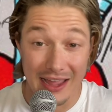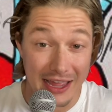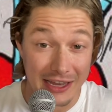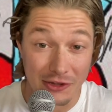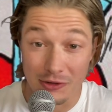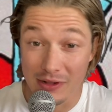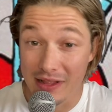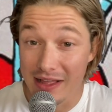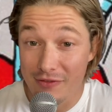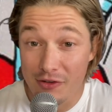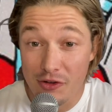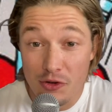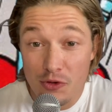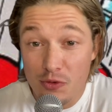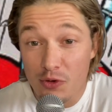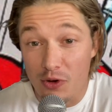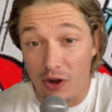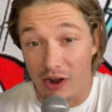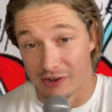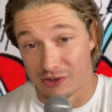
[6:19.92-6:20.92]
And you'll have a new
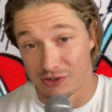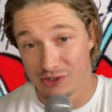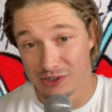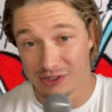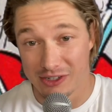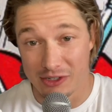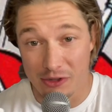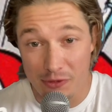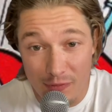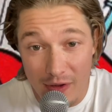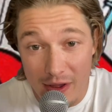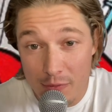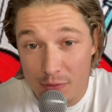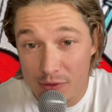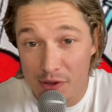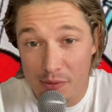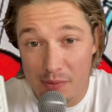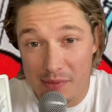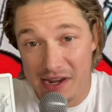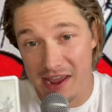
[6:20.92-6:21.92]
grudge. And you fight with
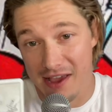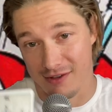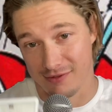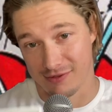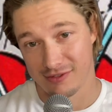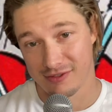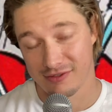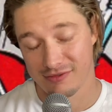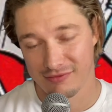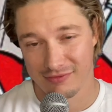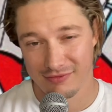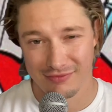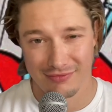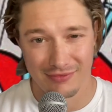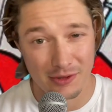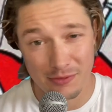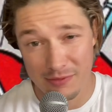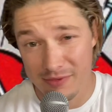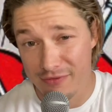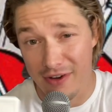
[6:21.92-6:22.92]
somebody else.
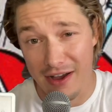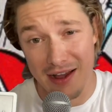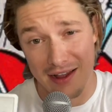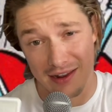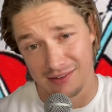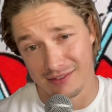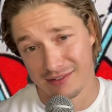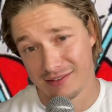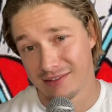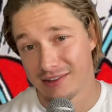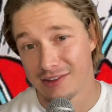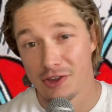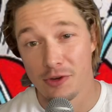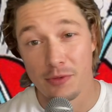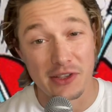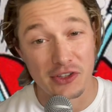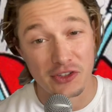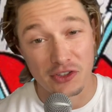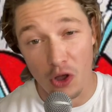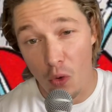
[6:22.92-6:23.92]
And we're fine. You'll
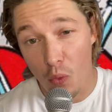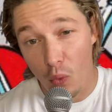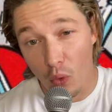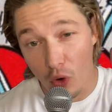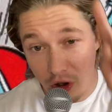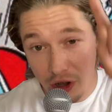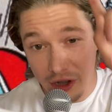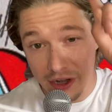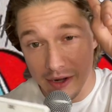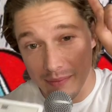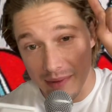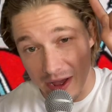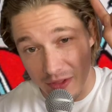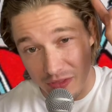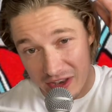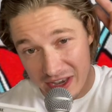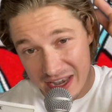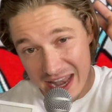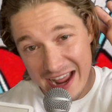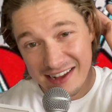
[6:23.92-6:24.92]
be so worried
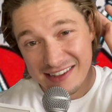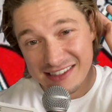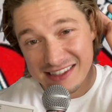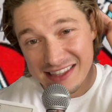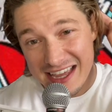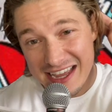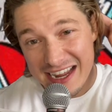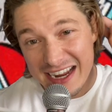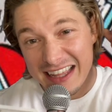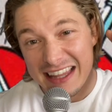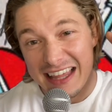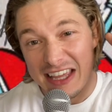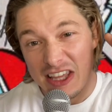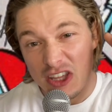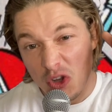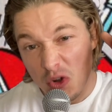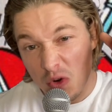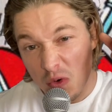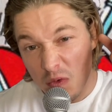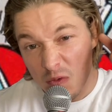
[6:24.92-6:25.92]
about the next thing that
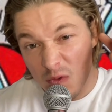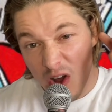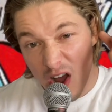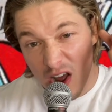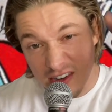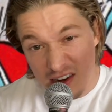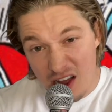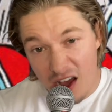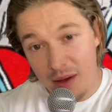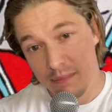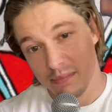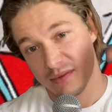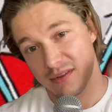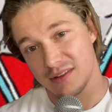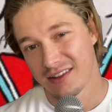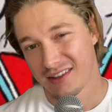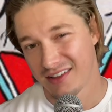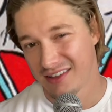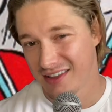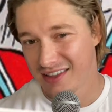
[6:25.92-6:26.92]
you fuck up
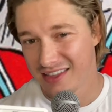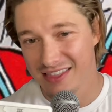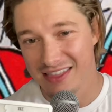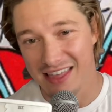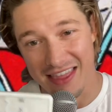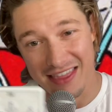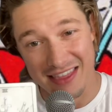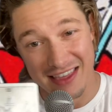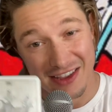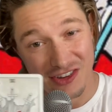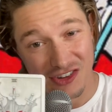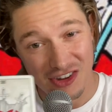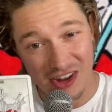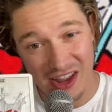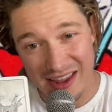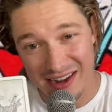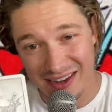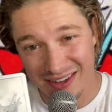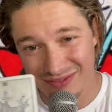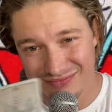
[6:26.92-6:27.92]
that this
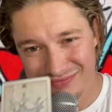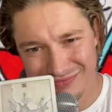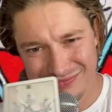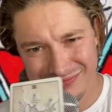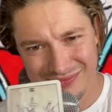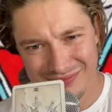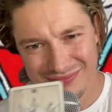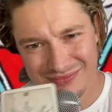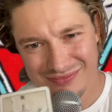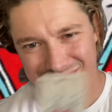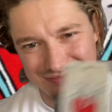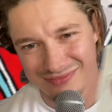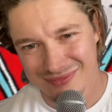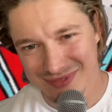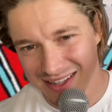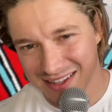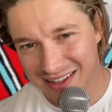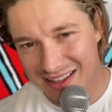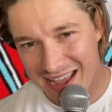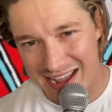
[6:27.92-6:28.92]
shit
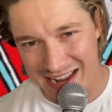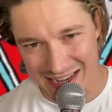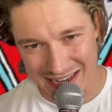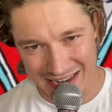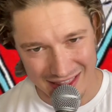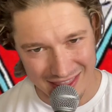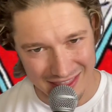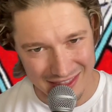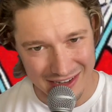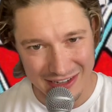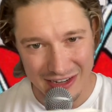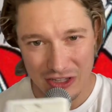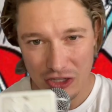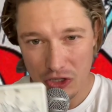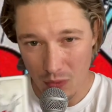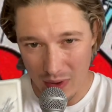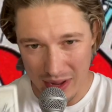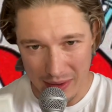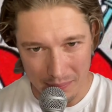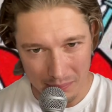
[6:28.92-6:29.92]
ain't nothing.
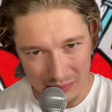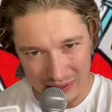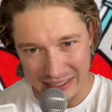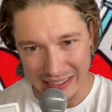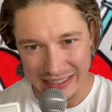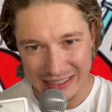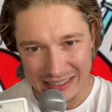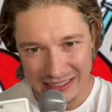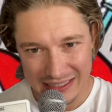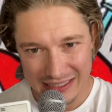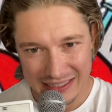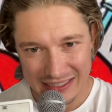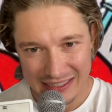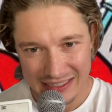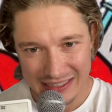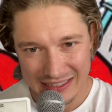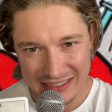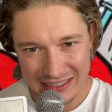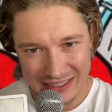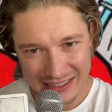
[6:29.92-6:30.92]
You ain't bleeding.
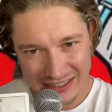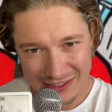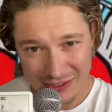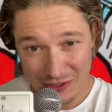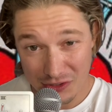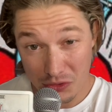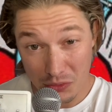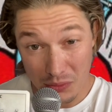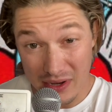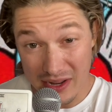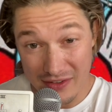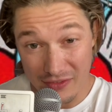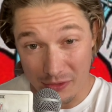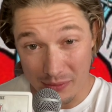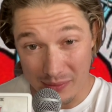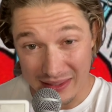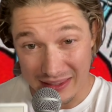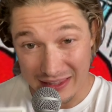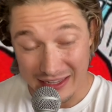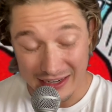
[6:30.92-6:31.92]
There's three of
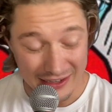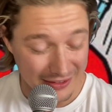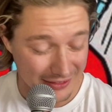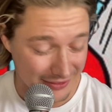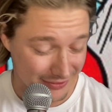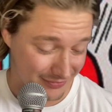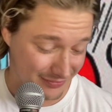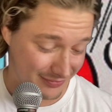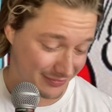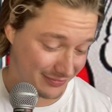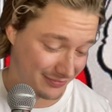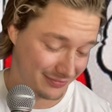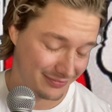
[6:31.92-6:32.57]
them in there.